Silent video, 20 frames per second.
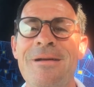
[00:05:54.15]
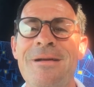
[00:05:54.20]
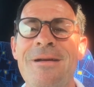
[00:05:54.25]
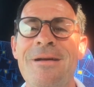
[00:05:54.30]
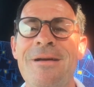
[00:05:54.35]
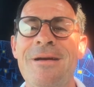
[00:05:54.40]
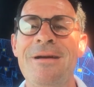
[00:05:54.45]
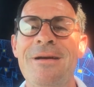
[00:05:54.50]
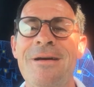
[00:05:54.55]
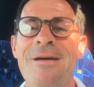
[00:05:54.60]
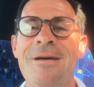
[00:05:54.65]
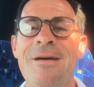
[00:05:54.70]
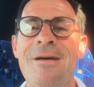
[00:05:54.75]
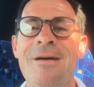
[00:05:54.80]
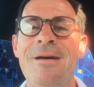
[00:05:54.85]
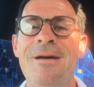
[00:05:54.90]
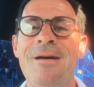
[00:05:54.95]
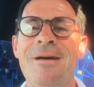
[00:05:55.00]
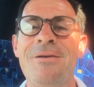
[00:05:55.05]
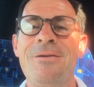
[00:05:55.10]
Sandra
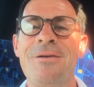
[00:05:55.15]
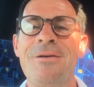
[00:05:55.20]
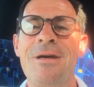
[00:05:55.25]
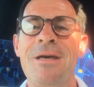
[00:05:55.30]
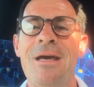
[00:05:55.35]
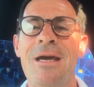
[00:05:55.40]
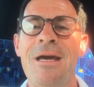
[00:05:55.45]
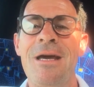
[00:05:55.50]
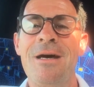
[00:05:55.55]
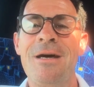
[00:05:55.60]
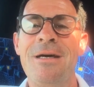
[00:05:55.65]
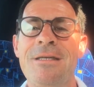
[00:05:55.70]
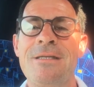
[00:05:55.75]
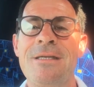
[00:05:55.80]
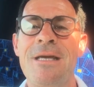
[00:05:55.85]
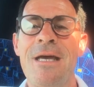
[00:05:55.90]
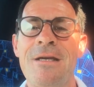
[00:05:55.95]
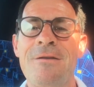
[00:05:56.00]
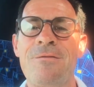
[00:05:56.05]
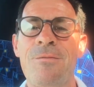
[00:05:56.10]
Ayers is there
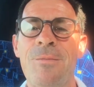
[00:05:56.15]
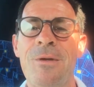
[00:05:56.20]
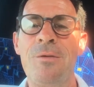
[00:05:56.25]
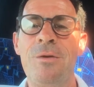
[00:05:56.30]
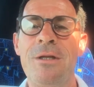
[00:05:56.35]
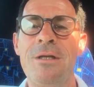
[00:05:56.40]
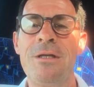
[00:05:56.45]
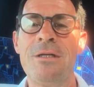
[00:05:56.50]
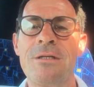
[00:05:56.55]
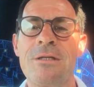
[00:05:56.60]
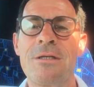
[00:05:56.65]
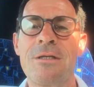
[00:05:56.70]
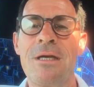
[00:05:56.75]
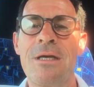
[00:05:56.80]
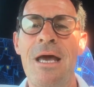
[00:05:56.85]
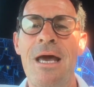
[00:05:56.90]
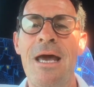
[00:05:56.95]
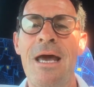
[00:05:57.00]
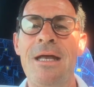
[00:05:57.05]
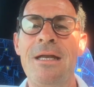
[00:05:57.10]
looking in from us.
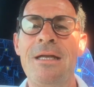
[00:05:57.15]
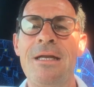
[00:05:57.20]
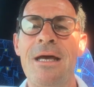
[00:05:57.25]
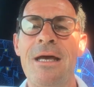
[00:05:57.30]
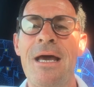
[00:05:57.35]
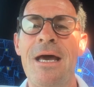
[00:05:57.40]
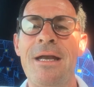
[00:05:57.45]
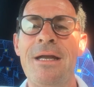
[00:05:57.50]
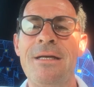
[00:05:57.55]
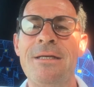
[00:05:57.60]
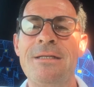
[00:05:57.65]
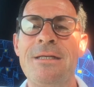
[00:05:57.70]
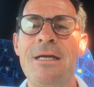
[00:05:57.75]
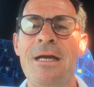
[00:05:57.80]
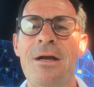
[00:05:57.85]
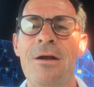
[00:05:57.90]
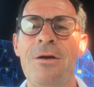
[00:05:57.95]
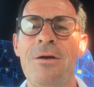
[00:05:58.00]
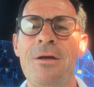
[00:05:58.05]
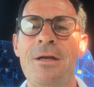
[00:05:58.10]

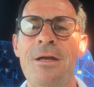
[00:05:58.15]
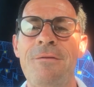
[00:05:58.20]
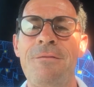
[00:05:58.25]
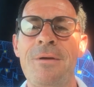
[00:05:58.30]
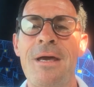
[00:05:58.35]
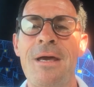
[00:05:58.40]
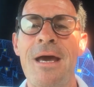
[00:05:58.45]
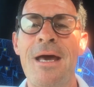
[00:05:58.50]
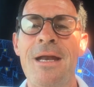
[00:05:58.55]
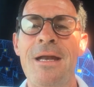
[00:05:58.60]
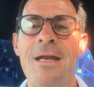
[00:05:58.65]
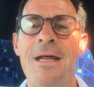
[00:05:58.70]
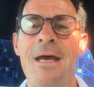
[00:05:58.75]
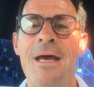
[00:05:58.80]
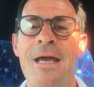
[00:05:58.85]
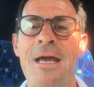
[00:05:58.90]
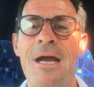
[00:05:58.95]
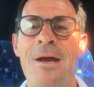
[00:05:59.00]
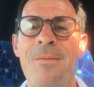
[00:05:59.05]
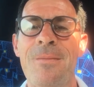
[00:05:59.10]
Jenny's looking in from
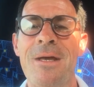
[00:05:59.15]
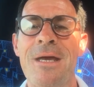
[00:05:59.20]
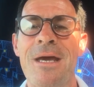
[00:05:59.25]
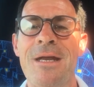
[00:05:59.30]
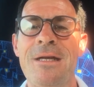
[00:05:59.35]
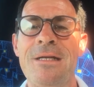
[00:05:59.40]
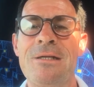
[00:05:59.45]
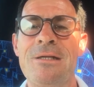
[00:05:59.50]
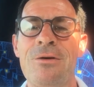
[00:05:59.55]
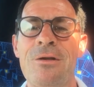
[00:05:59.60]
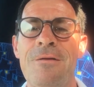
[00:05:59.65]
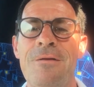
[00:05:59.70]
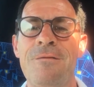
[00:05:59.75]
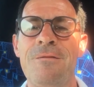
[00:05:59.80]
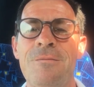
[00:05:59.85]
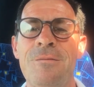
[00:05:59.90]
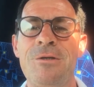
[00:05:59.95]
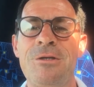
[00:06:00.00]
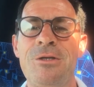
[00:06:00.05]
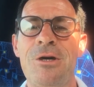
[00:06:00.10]
Cork.
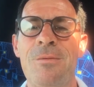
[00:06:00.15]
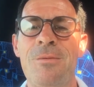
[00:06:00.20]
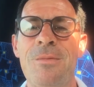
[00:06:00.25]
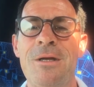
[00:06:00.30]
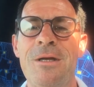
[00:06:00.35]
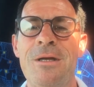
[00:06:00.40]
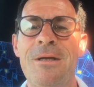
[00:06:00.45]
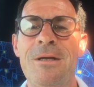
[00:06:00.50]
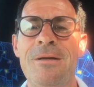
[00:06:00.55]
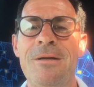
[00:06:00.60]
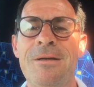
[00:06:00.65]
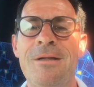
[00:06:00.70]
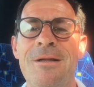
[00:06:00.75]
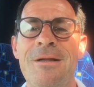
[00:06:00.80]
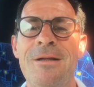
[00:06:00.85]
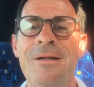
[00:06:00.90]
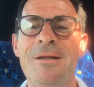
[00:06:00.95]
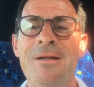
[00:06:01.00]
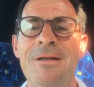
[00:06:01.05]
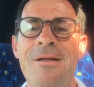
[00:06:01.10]
Teresa's in from
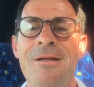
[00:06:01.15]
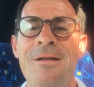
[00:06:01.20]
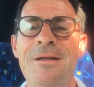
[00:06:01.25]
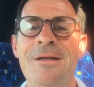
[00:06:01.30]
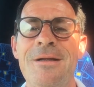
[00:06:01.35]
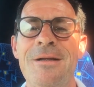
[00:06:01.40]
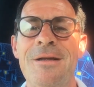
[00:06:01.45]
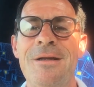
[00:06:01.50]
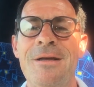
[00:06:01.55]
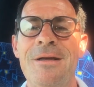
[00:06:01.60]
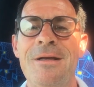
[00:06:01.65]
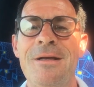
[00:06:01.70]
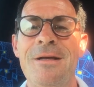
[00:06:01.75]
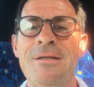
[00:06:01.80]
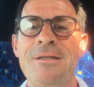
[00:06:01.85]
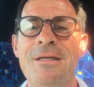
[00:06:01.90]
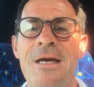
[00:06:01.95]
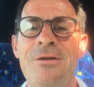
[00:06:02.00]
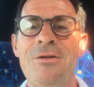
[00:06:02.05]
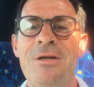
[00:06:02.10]
Edenbury, and Jackie Winkins is on board,
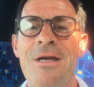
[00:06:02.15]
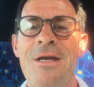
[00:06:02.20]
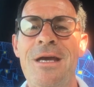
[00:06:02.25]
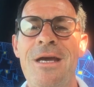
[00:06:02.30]
loving the shirt.